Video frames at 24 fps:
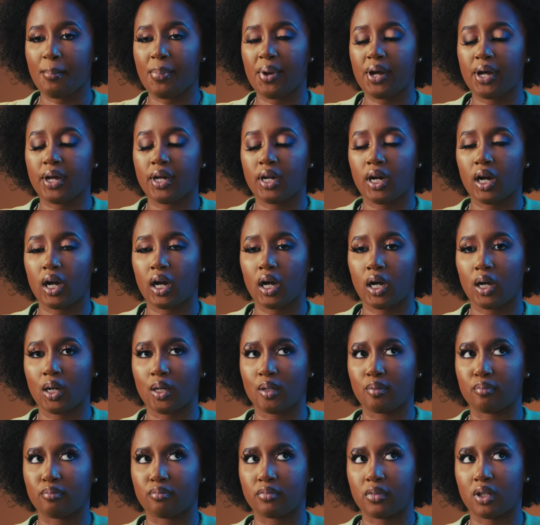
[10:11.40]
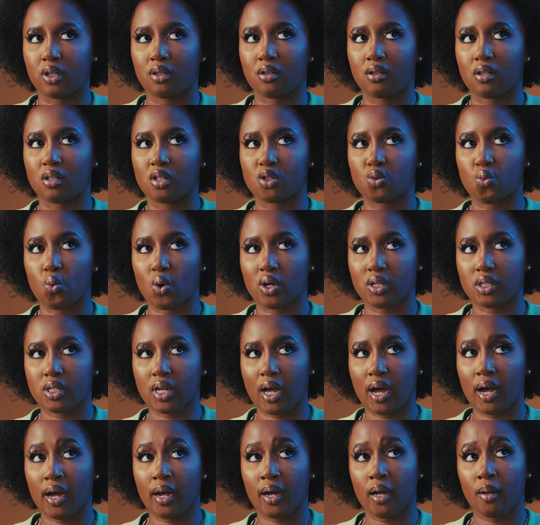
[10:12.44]
But um, this one
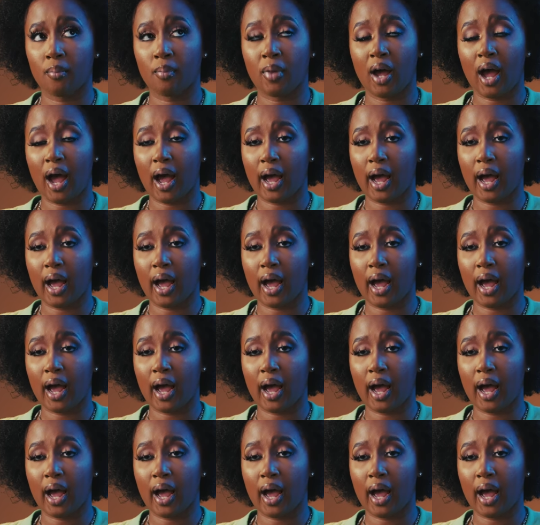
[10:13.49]
time